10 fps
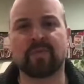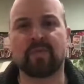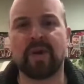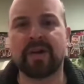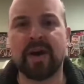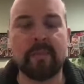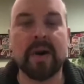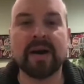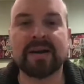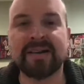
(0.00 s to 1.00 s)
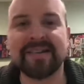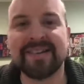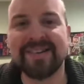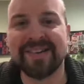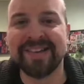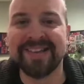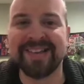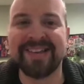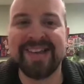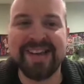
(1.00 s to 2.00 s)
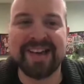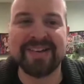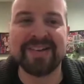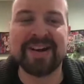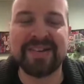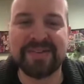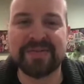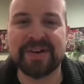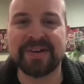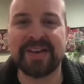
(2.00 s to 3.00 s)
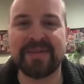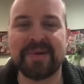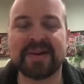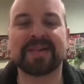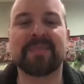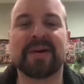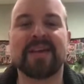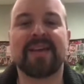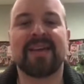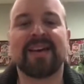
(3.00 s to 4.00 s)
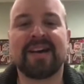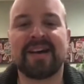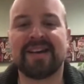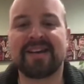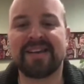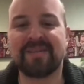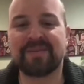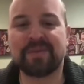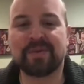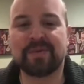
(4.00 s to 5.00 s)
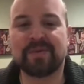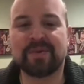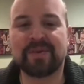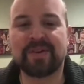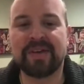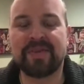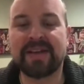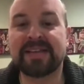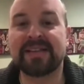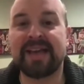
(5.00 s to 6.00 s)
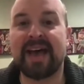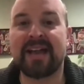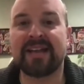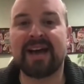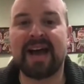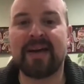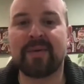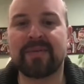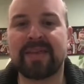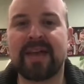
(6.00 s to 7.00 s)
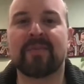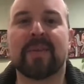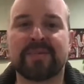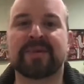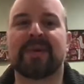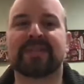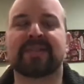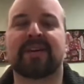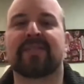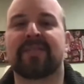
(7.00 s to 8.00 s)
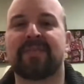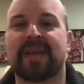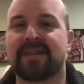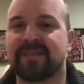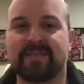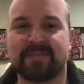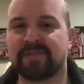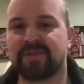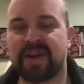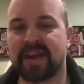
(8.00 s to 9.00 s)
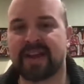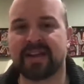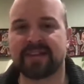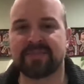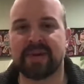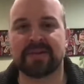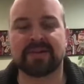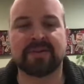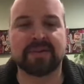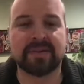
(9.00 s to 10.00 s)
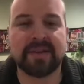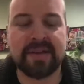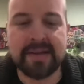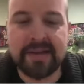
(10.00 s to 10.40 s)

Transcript: run amok, I don't know how you run amok, but if I did that, I would then represent myself and make it some gigantic spectacle.